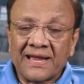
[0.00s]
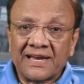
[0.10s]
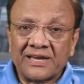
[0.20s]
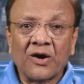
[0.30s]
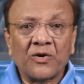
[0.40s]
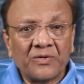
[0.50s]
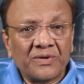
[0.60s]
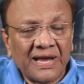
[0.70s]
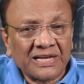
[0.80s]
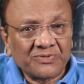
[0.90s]
Now,
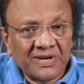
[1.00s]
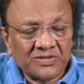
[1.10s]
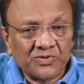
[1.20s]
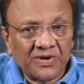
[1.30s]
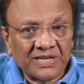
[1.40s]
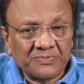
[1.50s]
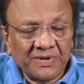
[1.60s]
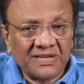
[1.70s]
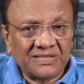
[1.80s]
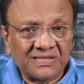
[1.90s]
as far as your
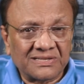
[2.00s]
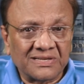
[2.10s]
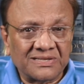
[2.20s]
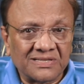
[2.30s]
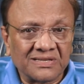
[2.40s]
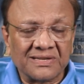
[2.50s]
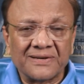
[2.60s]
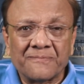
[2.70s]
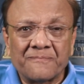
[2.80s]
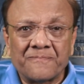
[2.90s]
experience is concerned,
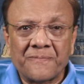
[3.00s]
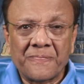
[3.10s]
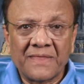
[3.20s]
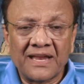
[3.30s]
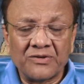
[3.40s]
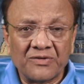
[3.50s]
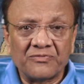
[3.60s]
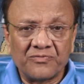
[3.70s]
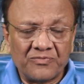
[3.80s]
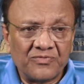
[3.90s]
and you
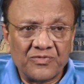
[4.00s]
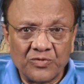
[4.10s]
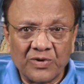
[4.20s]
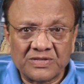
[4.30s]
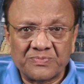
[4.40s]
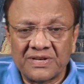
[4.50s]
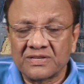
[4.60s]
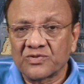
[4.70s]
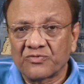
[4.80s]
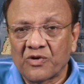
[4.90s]
have no
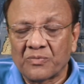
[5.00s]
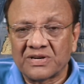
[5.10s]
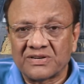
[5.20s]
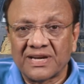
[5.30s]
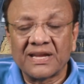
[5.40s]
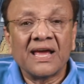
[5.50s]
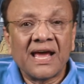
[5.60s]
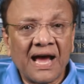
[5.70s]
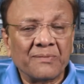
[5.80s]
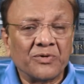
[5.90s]
experience or formal training,
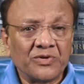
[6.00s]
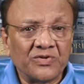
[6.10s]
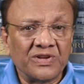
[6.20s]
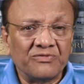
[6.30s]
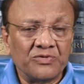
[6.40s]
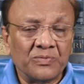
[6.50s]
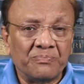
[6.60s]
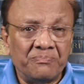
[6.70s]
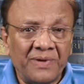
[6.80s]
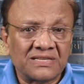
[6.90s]
I'm going to give you the
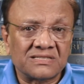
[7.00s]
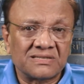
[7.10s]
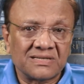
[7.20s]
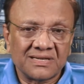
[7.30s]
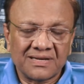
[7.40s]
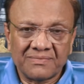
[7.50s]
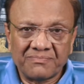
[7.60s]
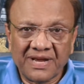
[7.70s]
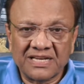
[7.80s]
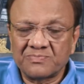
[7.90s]
best
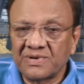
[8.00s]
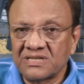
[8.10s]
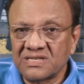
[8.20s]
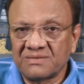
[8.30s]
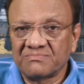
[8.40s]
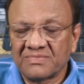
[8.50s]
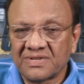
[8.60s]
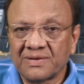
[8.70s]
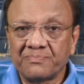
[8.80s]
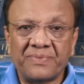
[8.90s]
management team,
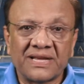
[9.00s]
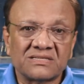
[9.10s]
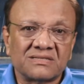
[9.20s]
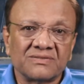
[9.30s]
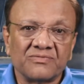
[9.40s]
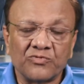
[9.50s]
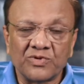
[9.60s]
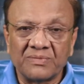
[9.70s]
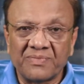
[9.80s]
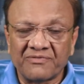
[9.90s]
the best
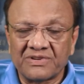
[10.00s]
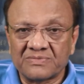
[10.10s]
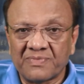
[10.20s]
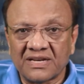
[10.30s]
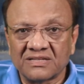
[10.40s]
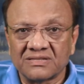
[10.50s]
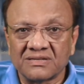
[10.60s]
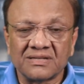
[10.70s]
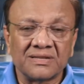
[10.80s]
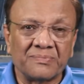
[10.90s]
food and beverage
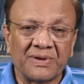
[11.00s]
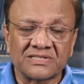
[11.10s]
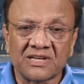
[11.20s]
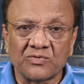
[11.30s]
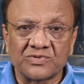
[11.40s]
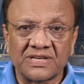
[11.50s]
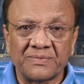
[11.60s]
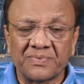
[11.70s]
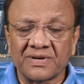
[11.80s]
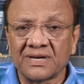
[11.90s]
manager, the best
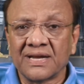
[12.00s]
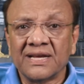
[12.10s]
housekeeper,